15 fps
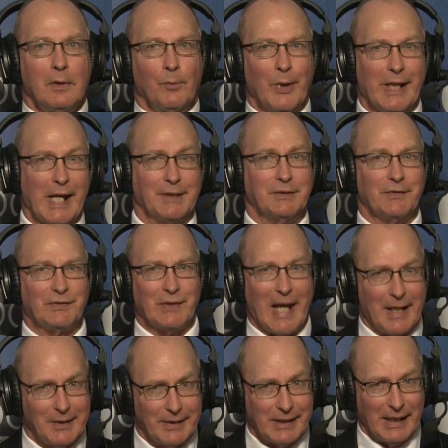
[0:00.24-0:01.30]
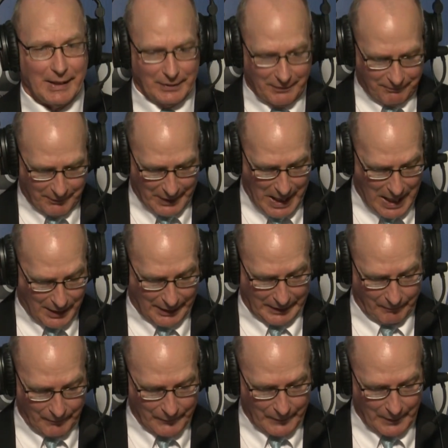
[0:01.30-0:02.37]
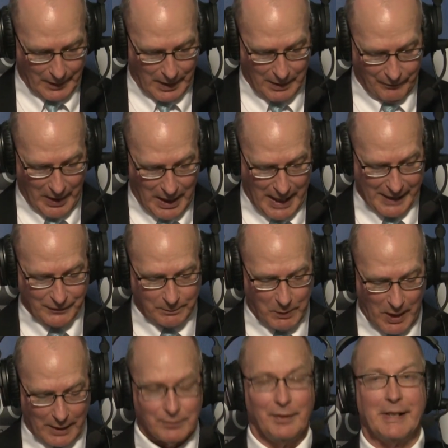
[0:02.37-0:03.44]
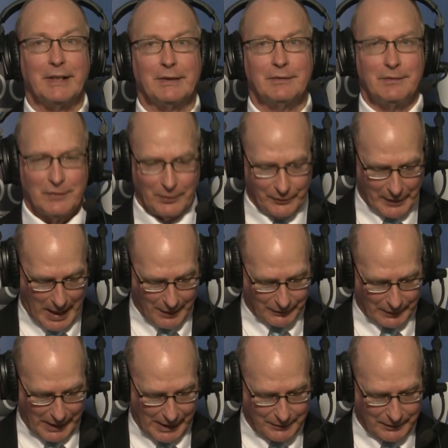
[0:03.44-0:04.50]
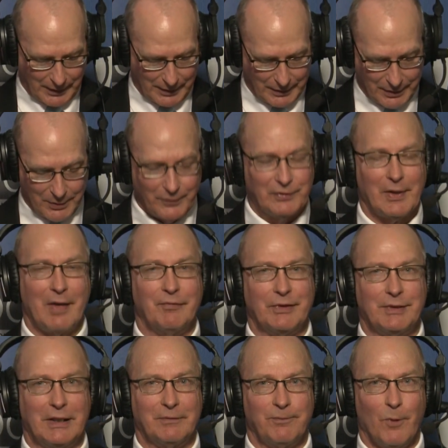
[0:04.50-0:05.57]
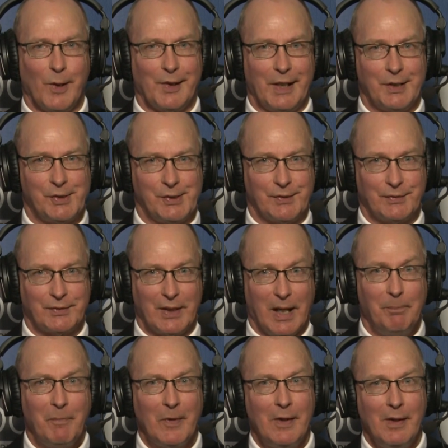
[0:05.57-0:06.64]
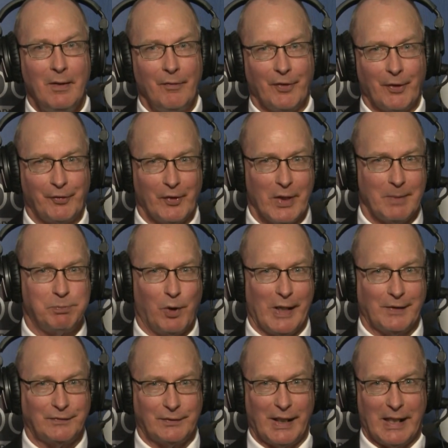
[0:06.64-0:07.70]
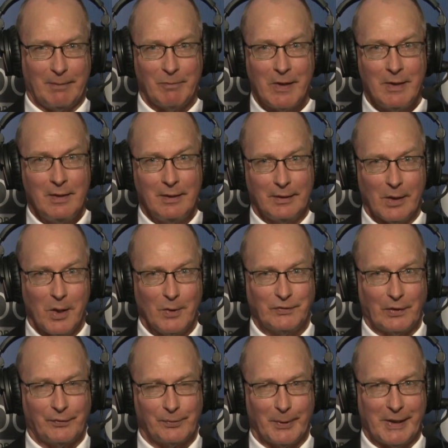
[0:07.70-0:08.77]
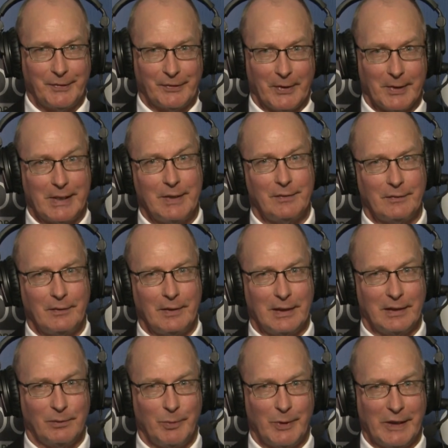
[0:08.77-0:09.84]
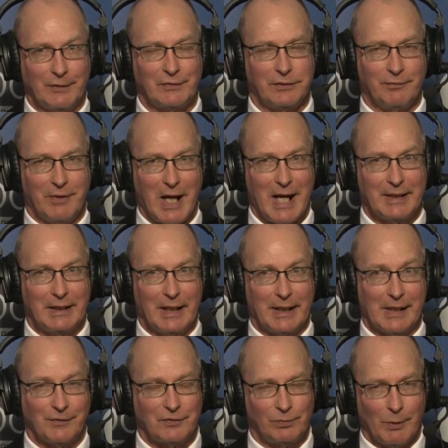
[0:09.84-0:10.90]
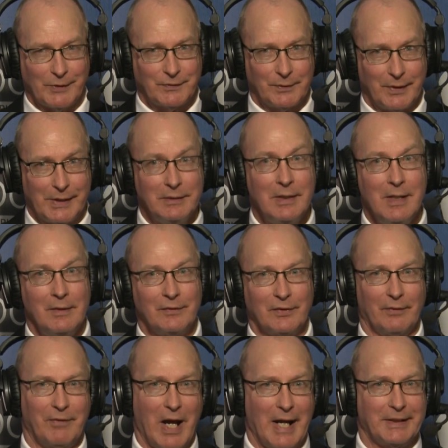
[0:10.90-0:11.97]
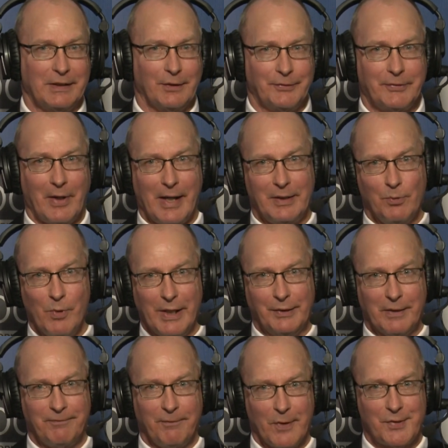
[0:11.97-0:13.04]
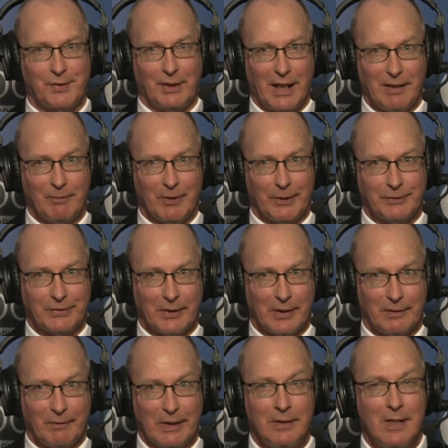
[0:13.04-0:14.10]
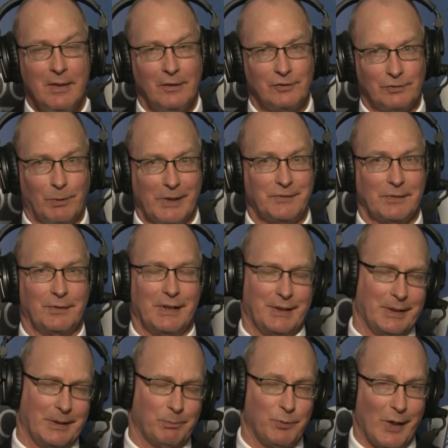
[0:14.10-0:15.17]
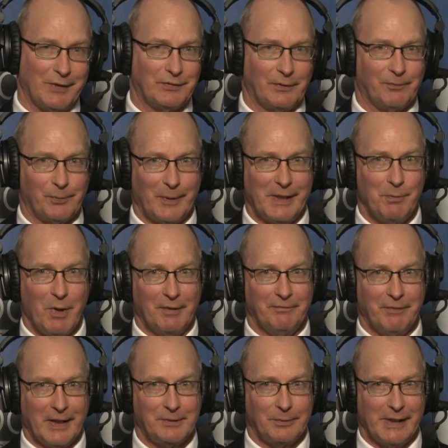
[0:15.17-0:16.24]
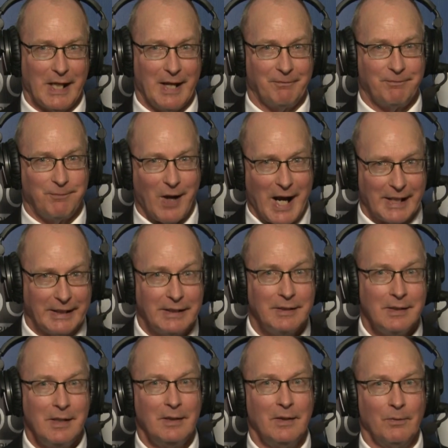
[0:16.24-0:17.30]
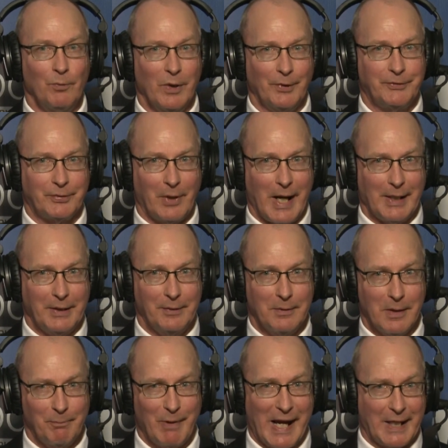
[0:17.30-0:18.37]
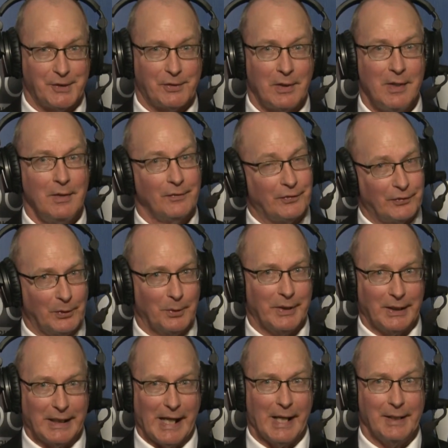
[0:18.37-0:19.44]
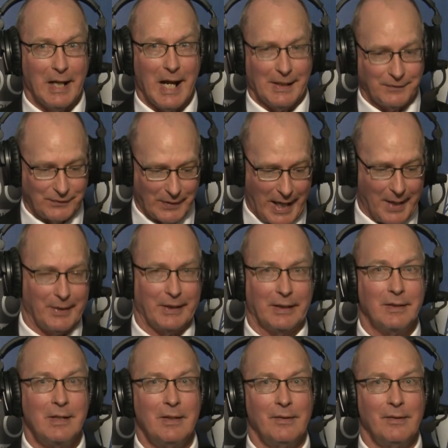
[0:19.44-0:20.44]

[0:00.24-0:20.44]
We had the Saturday and the finale of the Heinz Park Lincoln 2018 U-17 Four Nations Cup. The third place game goes at 3:30. It'll be Slovakia against Switzerland. Slovakia will try to win their first game of the tournament. Switzerland, an impressive 3-1 victory on Friday, will try to match suit again on Saturday.